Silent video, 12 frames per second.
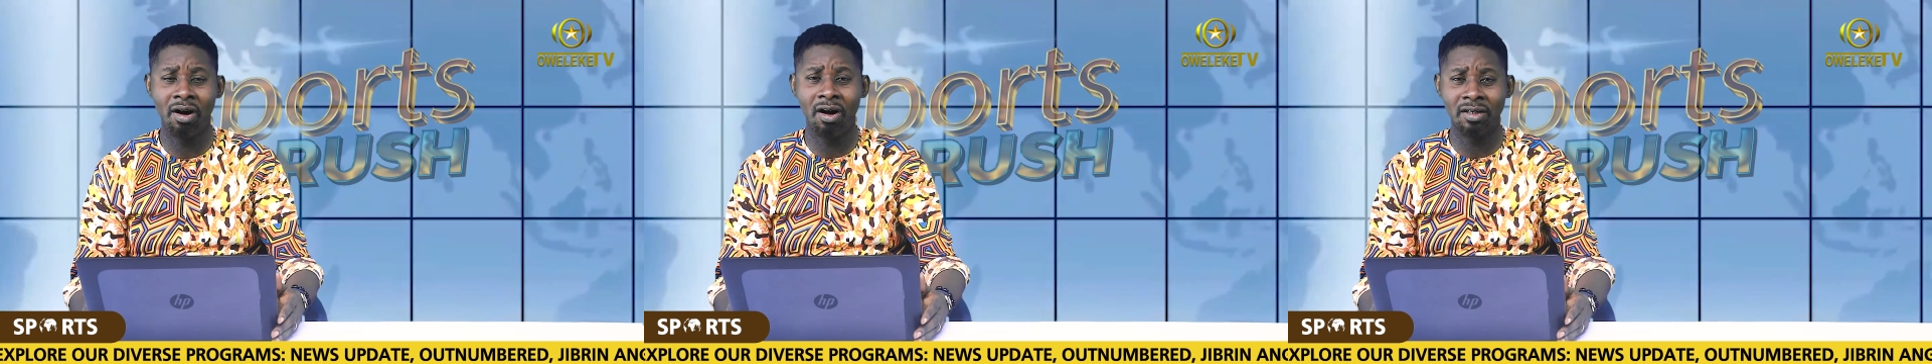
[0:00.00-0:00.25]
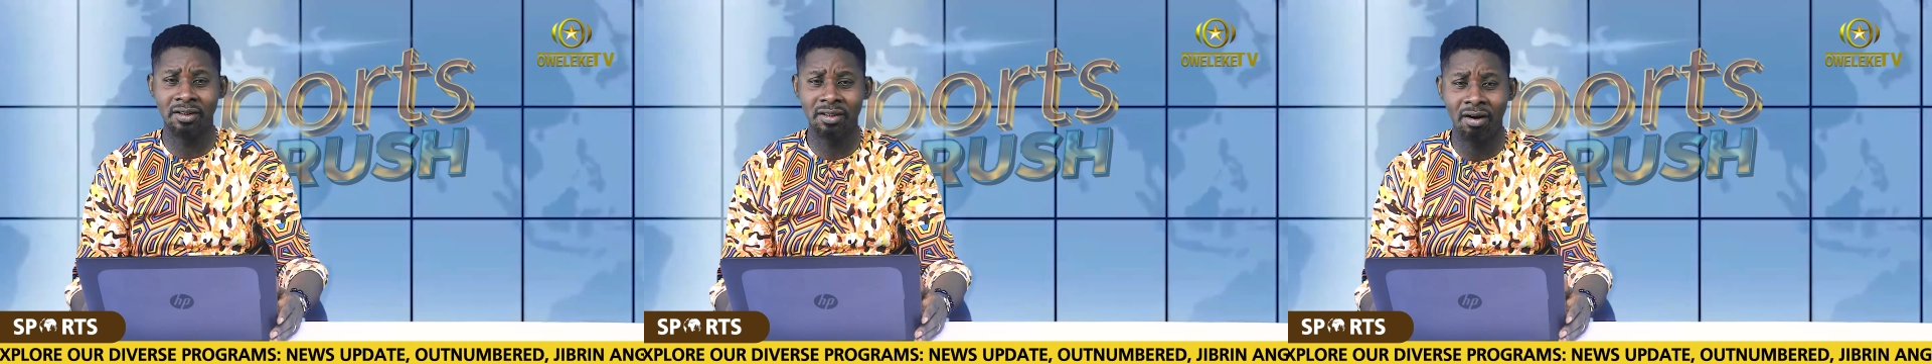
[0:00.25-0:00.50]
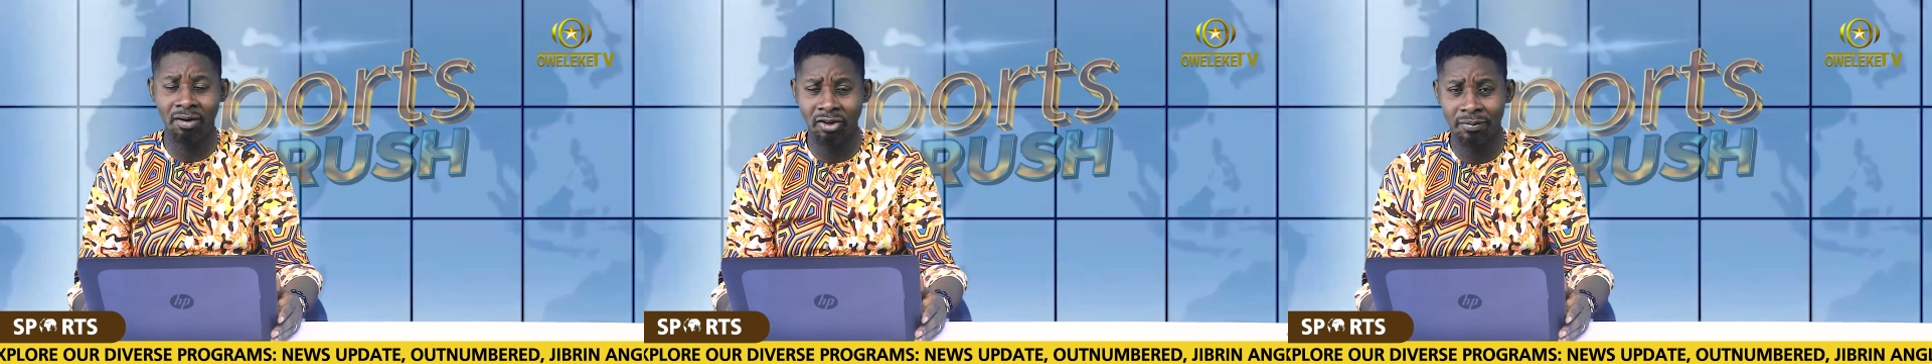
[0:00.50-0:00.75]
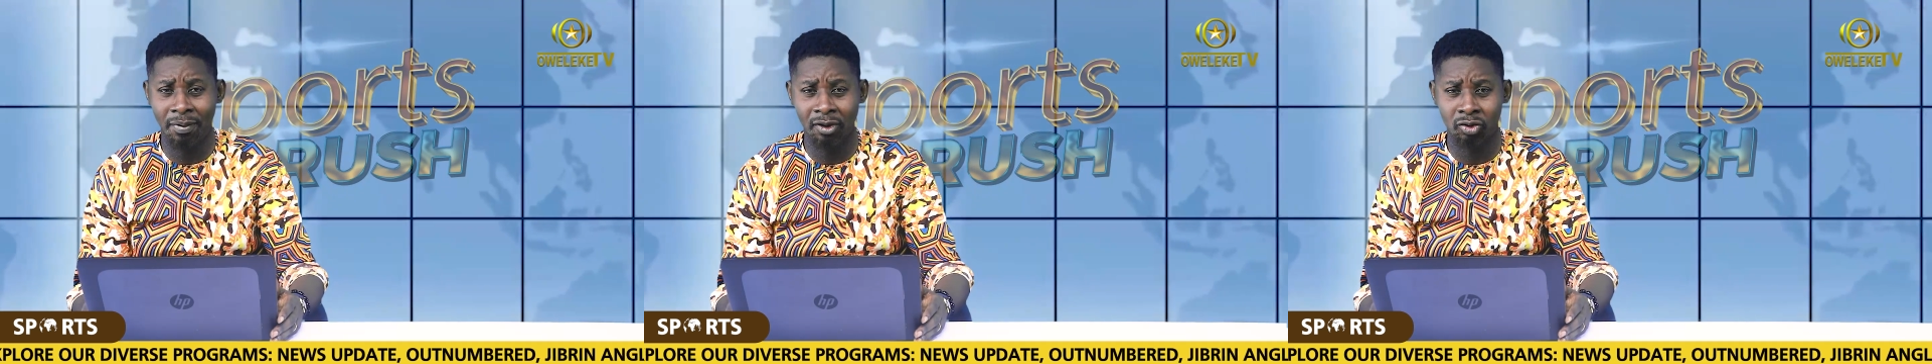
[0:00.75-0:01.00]
us on
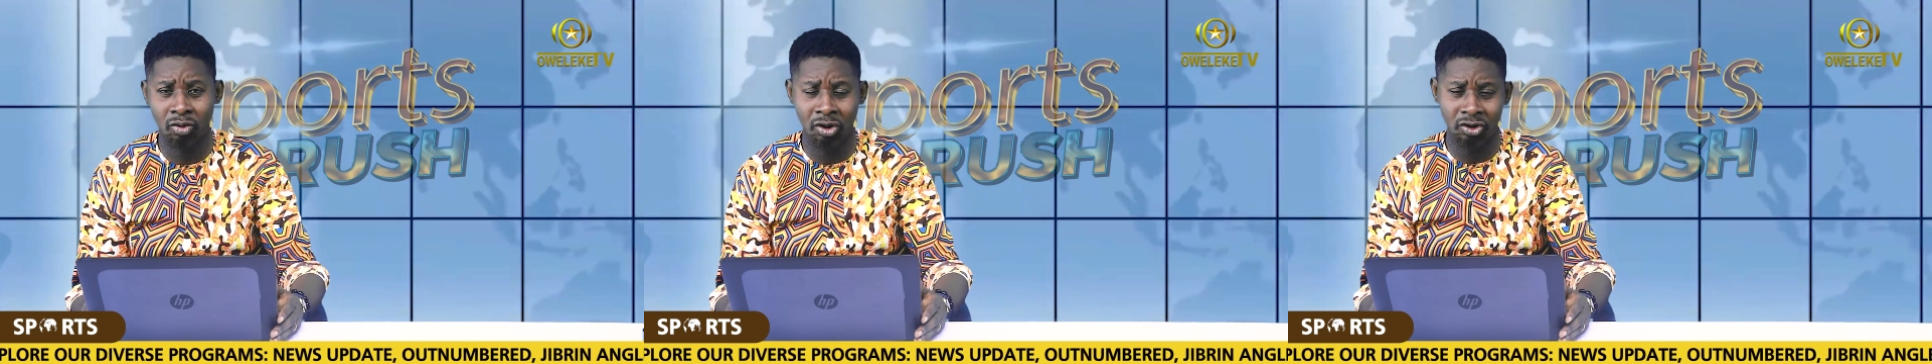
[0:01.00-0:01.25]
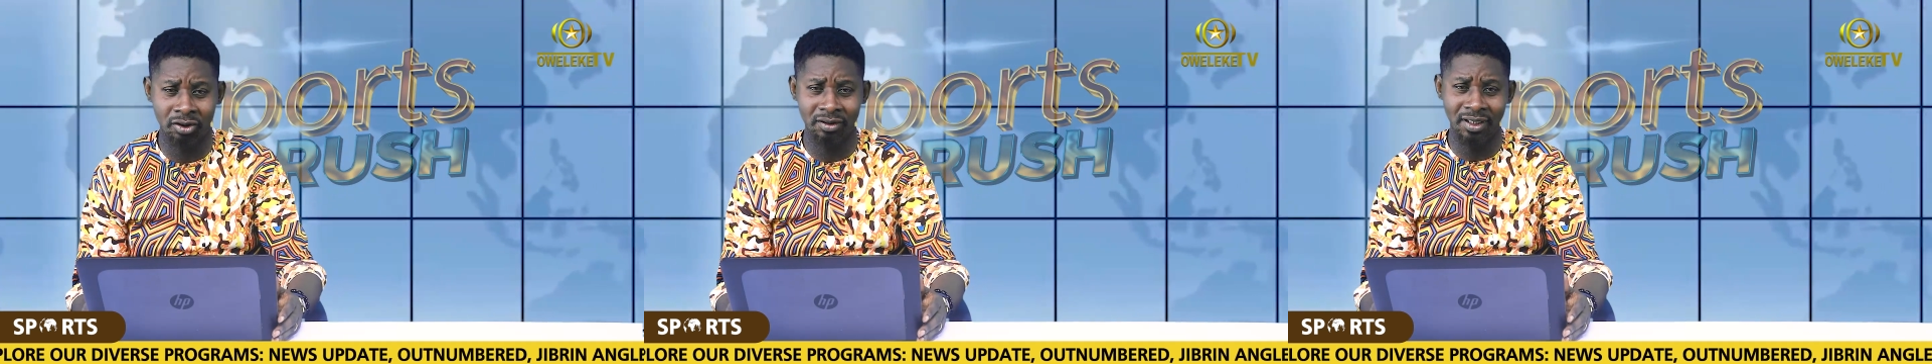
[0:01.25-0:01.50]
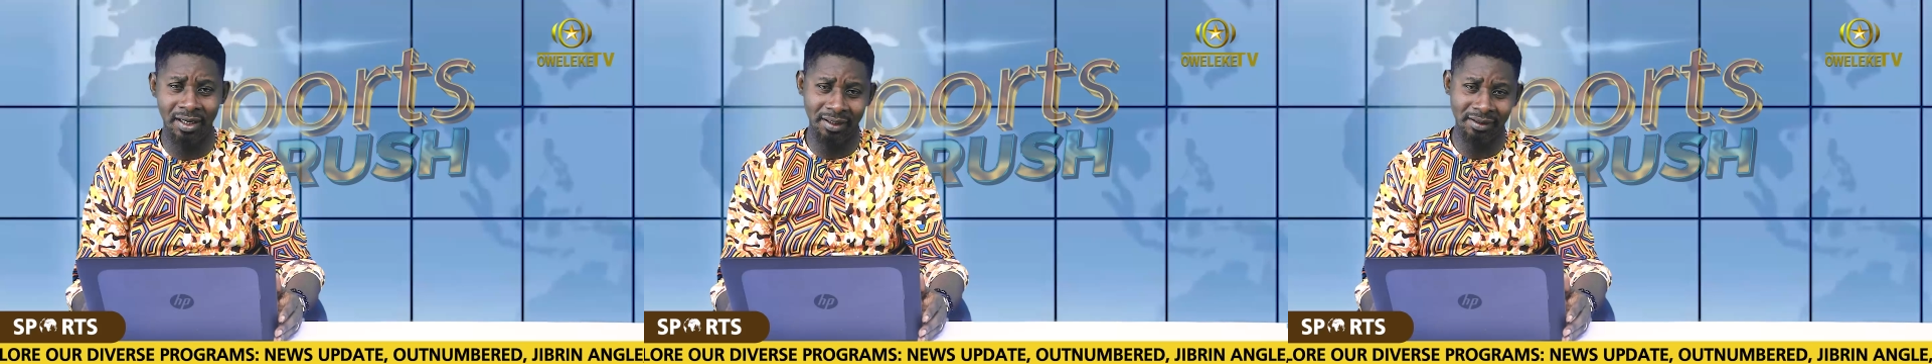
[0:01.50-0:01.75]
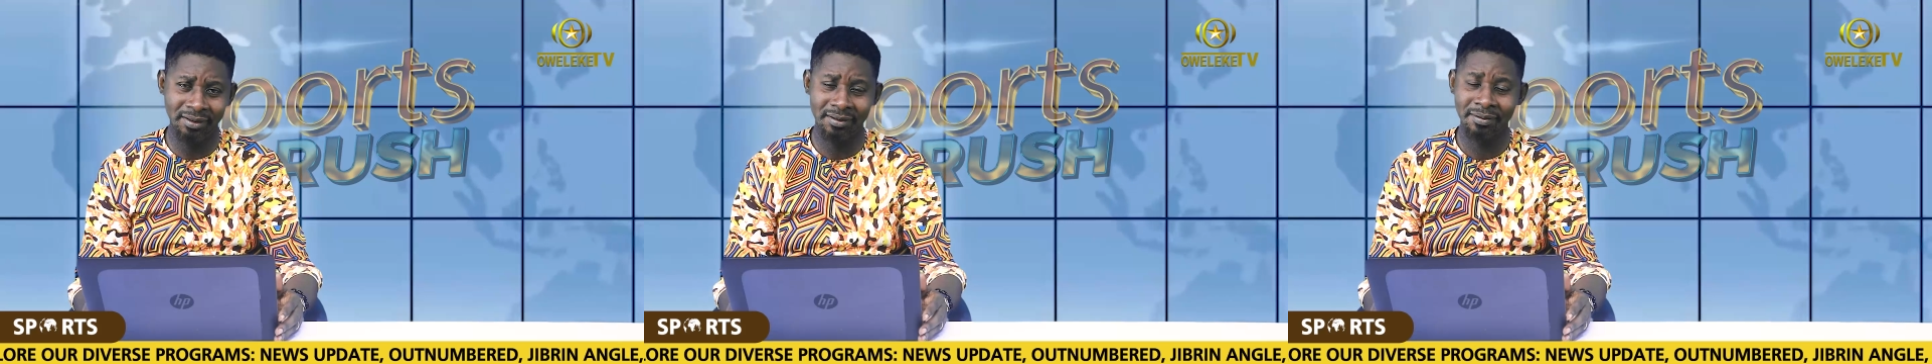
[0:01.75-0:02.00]
Sport Rush
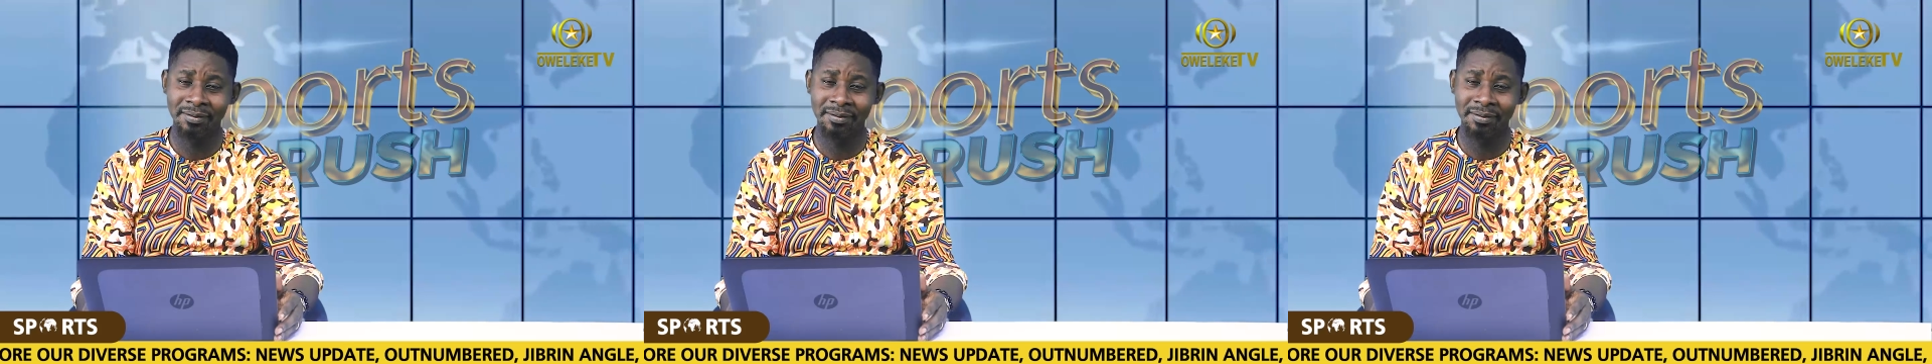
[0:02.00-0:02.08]
today.